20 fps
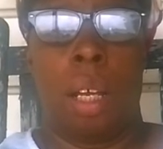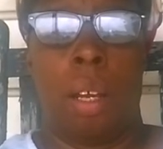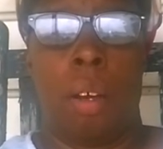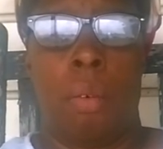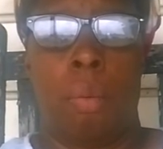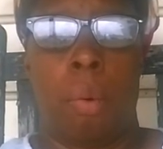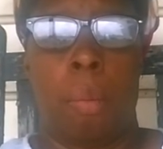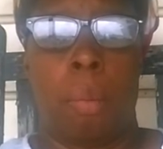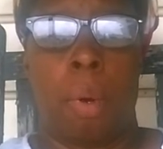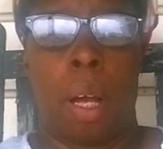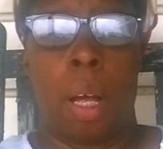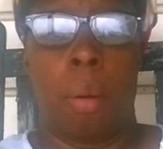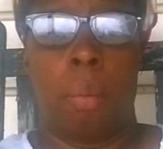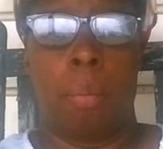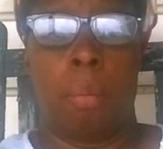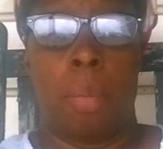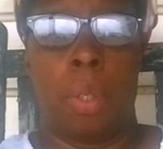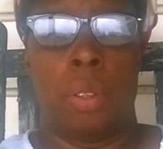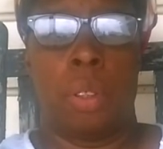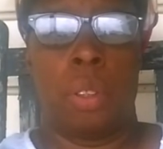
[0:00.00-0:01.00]
And remember, I
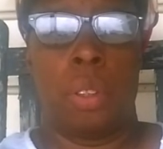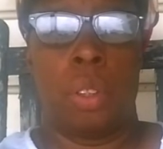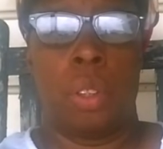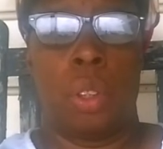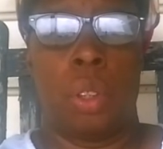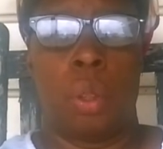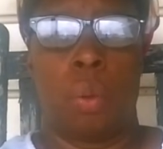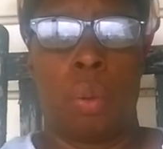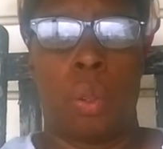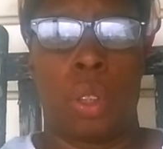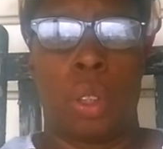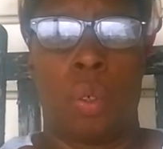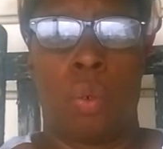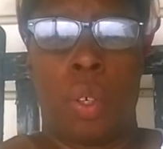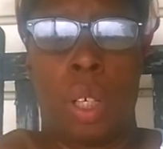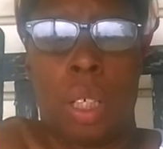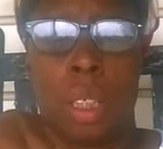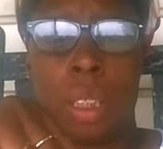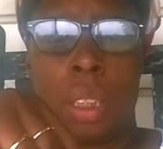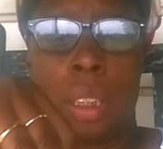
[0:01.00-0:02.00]
mentioned to you it's
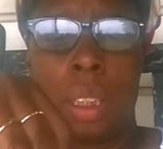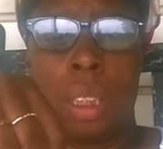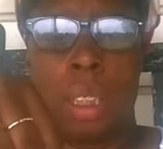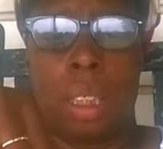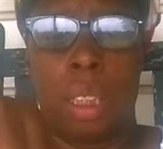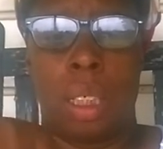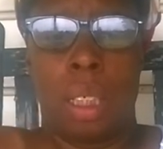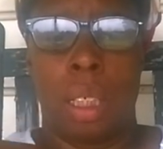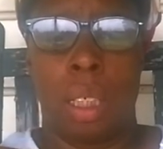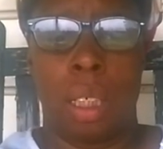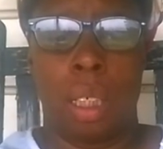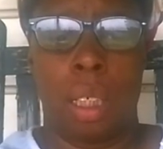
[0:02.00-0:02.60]
green tea.